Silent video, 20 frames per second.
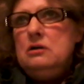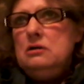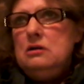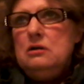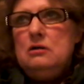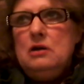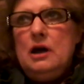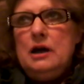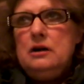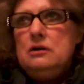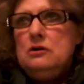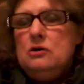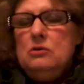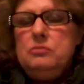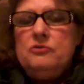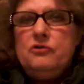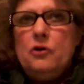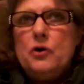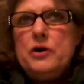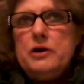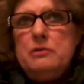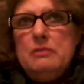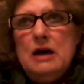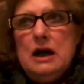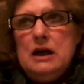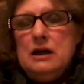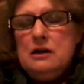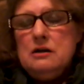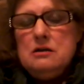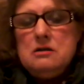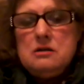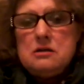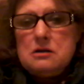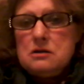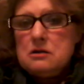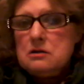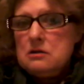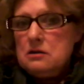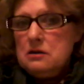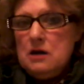I don't know, 40
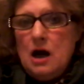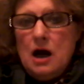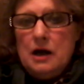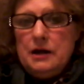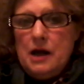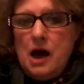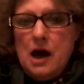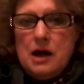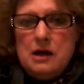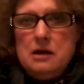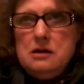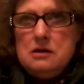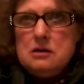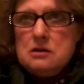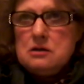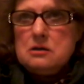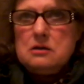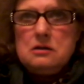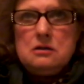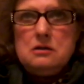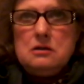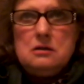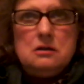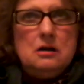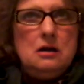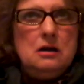miles on ice.